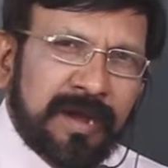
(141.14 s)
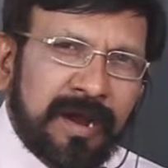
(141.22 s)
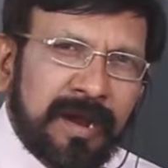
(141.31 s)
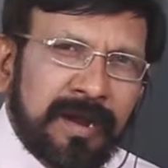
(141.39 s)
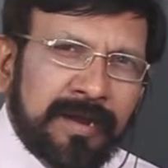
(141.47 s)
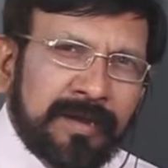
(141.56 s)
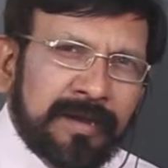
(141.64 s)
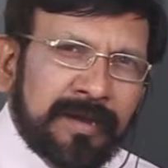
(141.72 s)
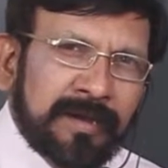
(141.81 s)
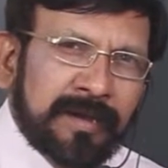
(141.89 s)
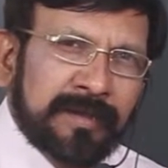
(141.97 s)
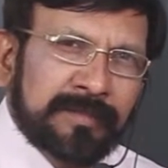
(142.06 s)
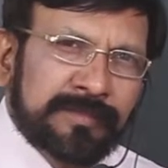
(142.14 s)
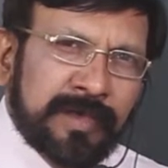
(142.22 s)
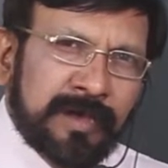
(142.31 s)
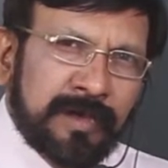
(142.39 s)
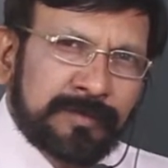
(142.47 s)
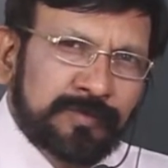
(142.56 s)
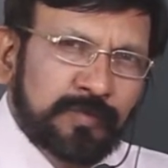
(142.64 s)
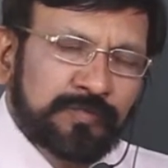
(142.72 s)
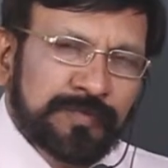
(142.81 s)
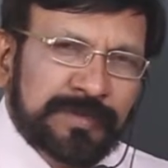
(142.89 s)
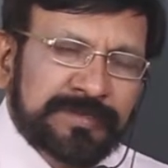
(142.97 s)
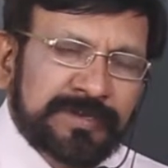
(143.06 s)
and the new
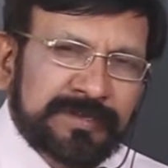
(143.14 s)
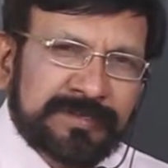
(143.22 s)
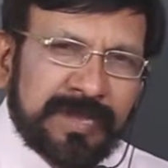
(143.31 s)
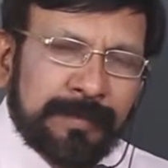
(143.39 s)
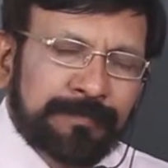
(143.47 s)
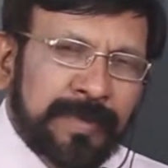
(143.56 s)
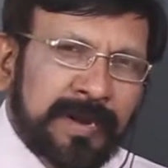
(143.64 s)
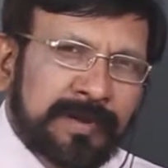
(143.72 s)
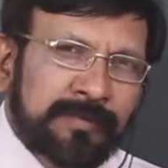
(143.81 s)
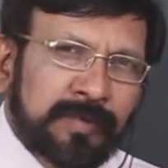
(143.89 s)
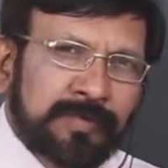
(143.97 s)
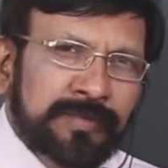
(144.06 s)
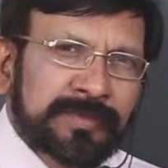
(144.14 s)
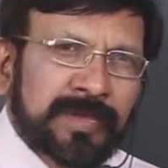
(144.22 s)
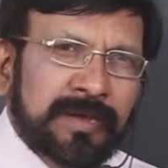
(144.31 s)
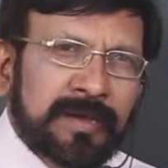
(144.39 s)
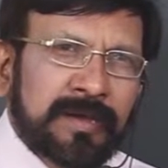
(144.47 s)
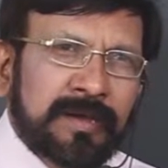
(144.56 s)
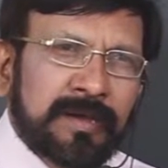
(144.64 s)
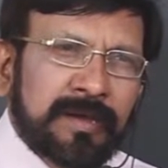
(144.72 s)
features compatible with the